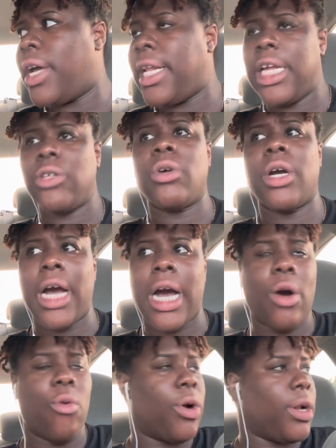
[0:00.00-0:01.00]
And that's what
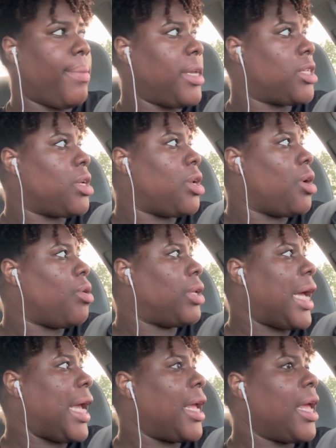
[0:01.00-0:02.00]
God wanted me to know.
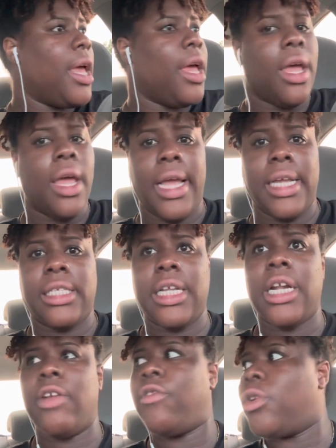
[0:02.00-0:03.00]
Like,
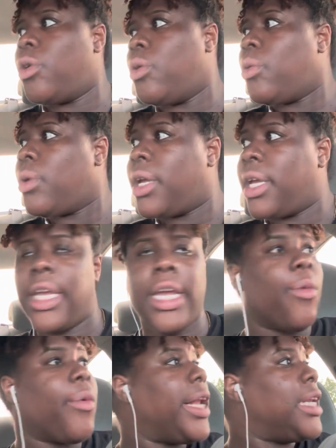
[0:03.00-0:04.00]
instead of you
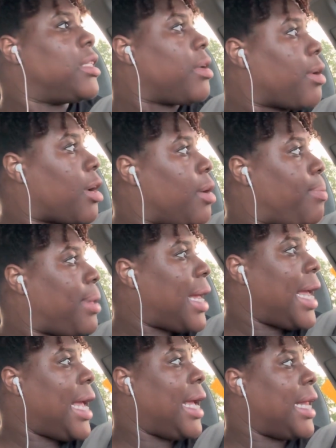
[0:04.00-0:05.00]
getting ready to
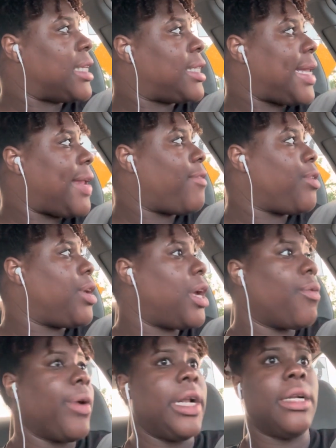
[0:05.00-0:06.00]
complain, instead of you
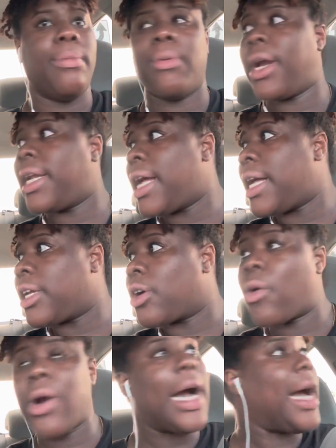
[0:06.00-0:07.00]
getting ready to break down and
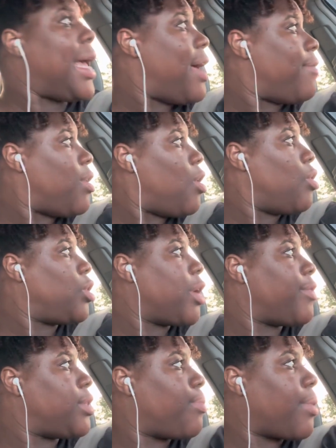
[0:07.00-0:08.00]
cry and have a whole
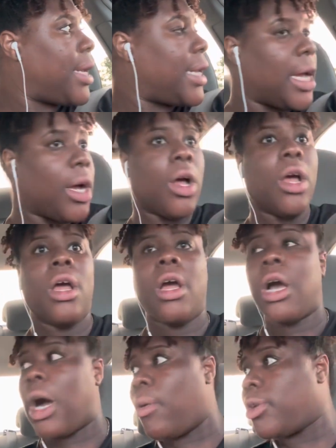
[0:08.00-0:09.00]
nervous breakdown,
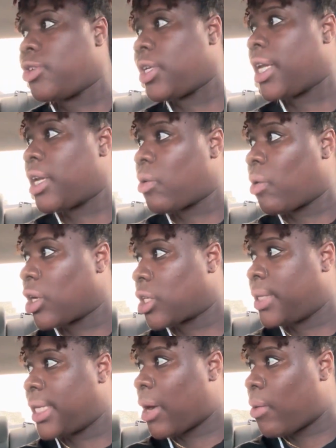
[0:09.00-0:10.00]
I want you to get in
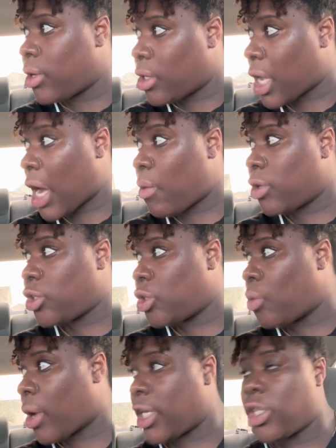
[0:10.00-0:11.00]
worship, and I want you
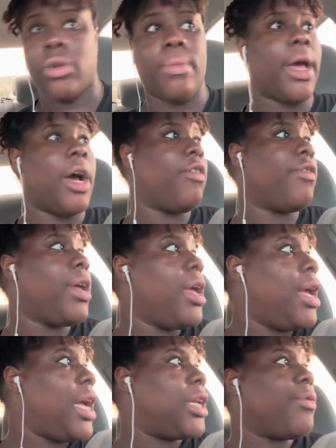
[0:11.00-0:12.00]
to watch your mouth.
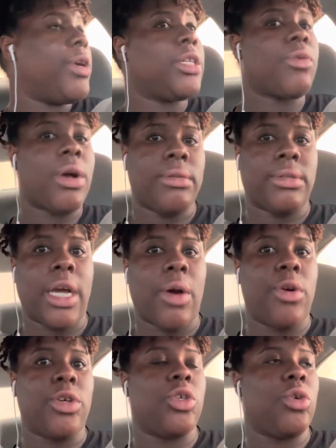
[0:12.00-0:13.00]
And the reason why I'm saying I
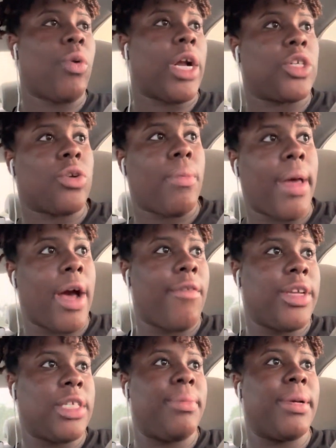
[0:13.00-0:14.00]
want you to watch your mouth
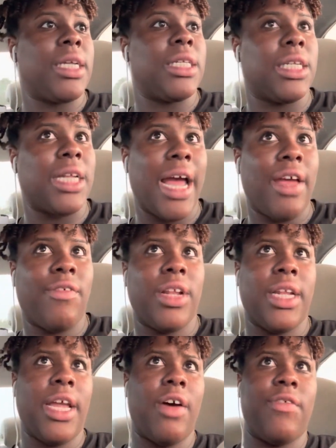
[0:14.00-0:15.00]
is because life
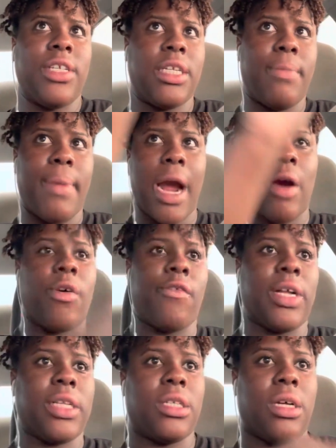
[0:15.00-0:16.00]
and death is in the power of
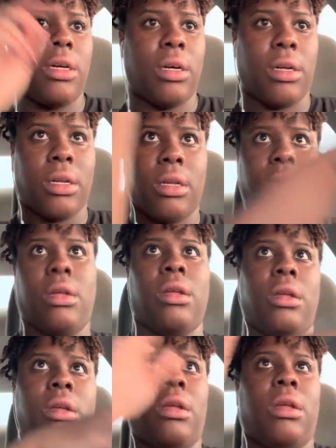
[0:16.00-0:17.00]
our tongue.
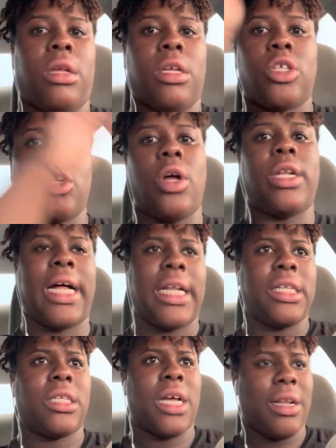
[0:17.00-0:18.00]
So a lot
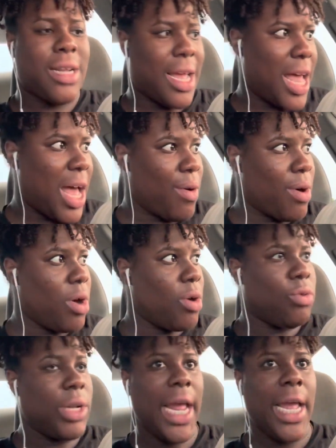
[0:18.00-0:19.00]
of times, now how a
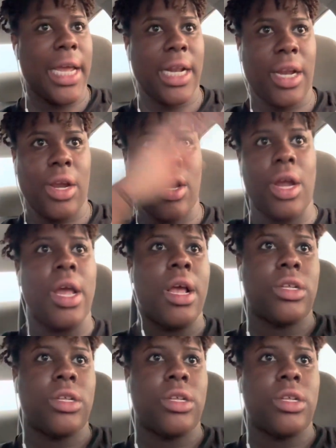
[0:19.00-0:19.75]
whole gnat get in here?